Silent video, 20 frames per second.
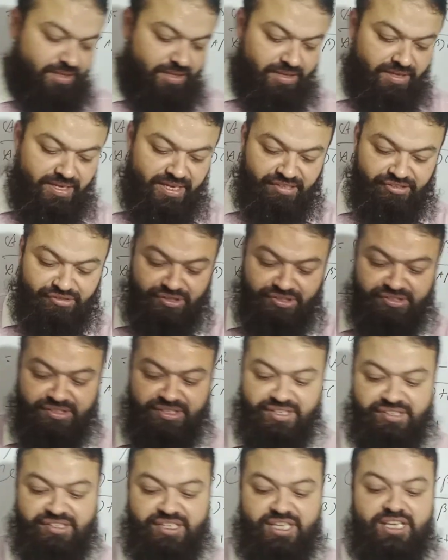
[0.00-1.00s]
Next
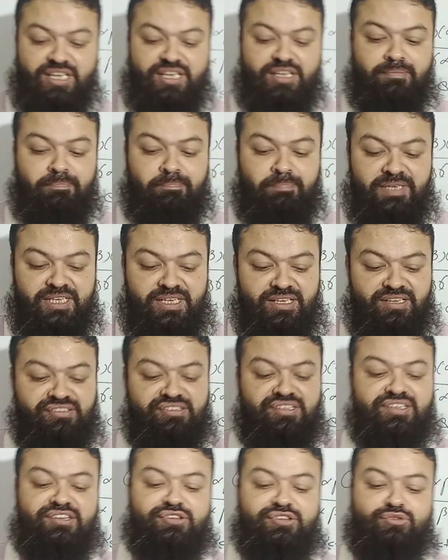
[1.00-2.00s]
question is,
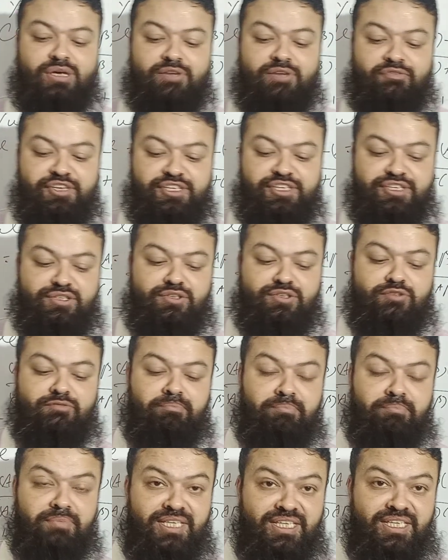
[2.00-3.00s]
Pearson's coefficient of
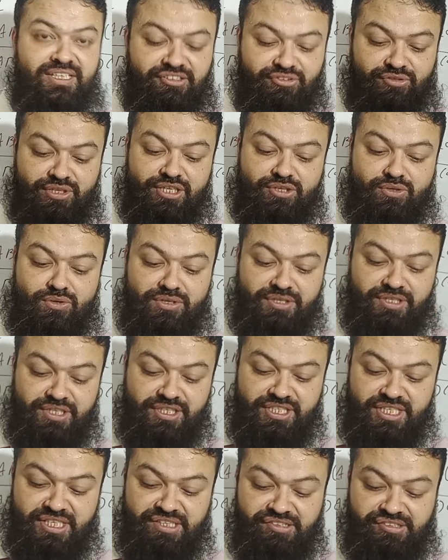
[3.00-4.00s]
mean square
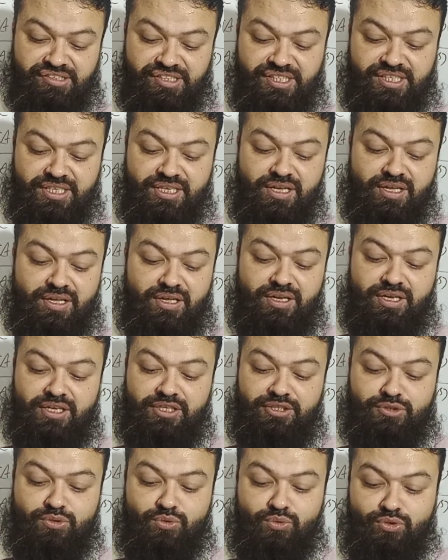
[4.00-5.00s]
contingency
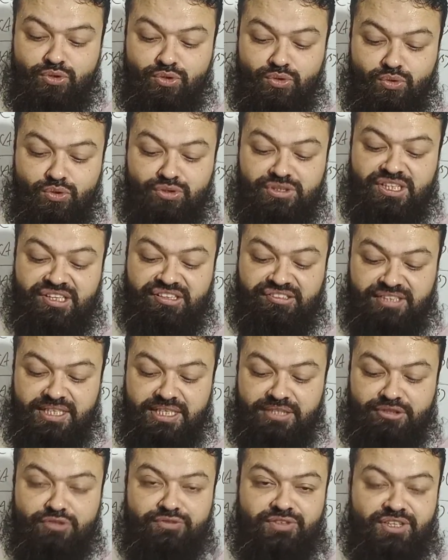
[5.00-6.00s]
to know the
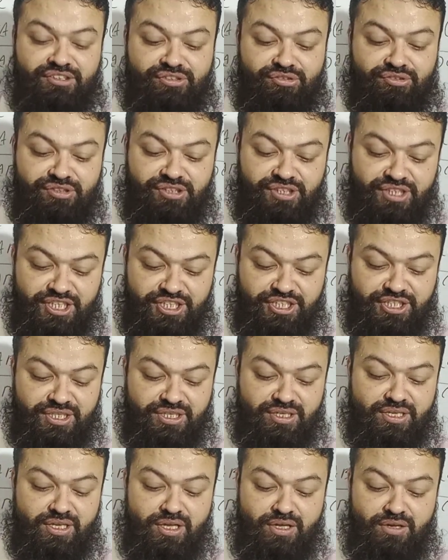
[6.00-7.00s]
strength of
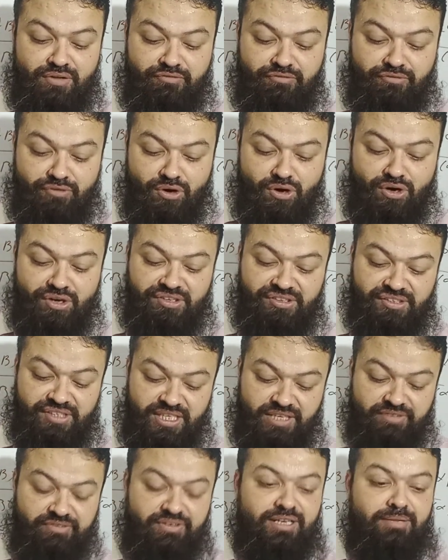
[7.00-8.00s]
association was
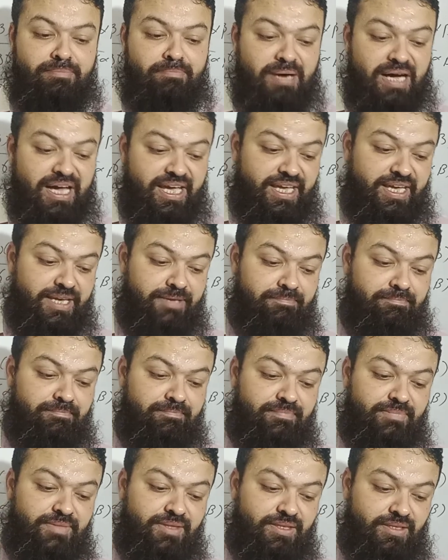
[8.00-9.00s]
given by
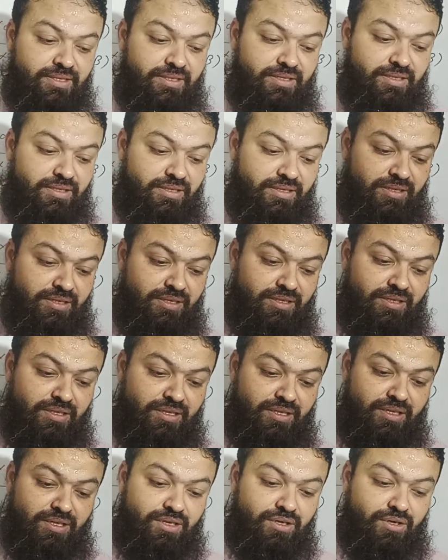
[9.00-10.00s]

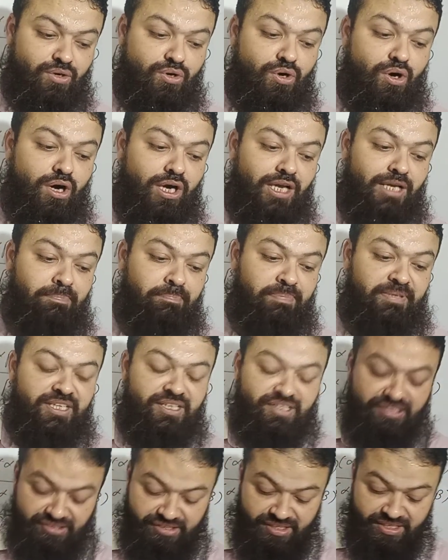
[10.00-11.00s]
Carl
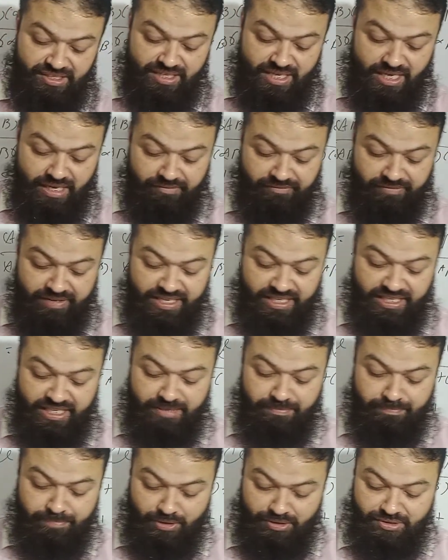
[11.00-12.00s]
Pearson, a very
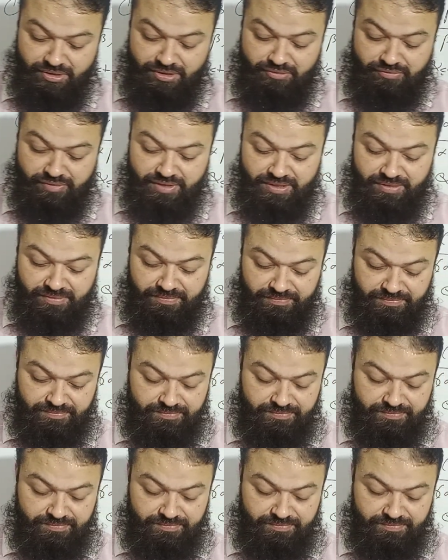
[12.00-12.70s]
important one.